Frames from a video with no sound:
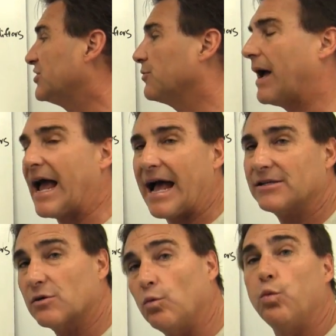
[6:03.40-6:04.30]
is to
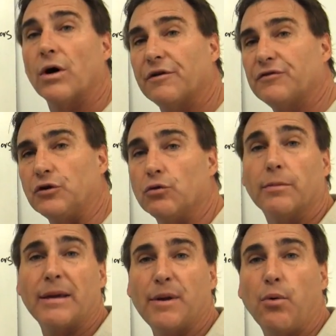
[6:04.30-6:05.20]
ask one of two
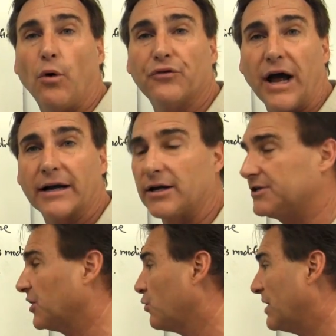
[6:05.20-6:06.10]
or maybe both
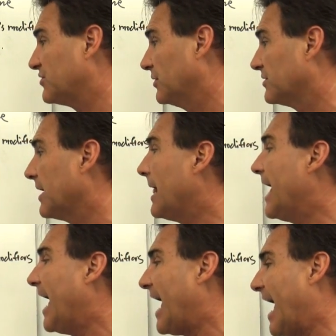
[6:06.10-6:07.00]
diagnostic questions.
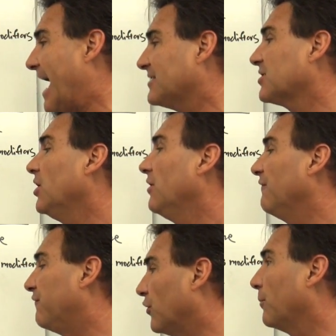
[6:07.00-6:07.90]
Ask
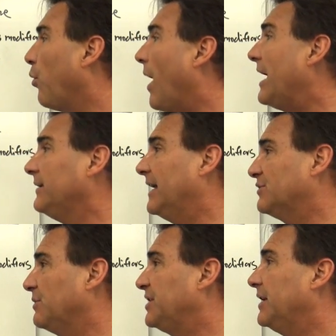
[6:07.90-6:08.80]
verb what,
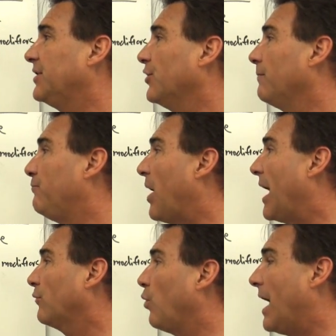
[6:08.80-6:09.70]
as we did here,
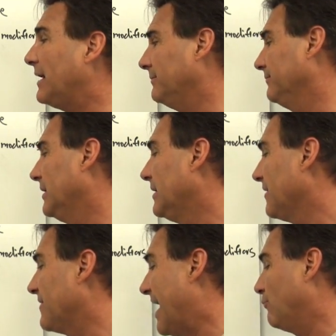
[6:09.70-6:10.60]
bought what?
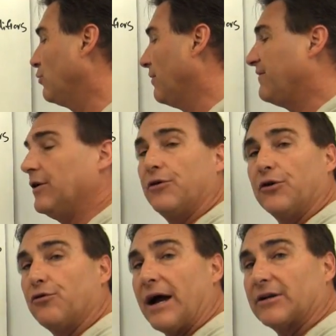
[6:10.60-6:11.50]
That will reveal
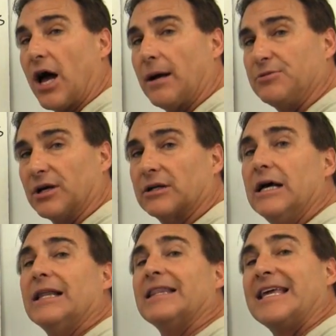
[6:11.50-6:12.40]
the direct object.
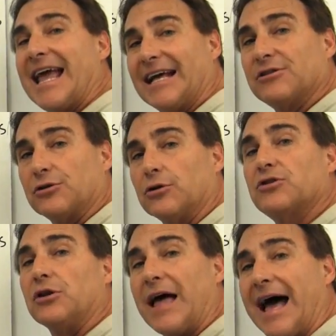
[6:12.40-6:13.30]
The answer
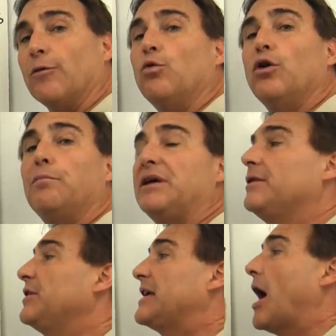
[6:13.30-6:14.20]
to that will be
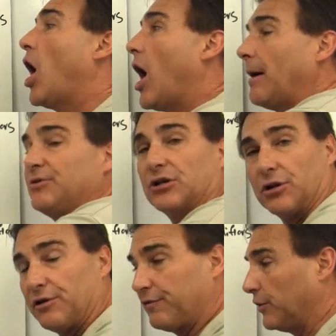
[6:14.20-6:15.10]
the object
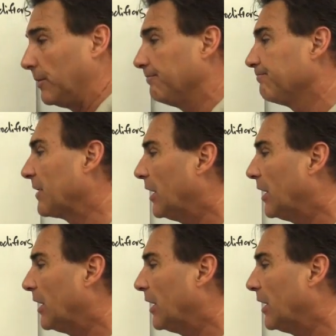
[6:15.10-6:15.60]
of the verb.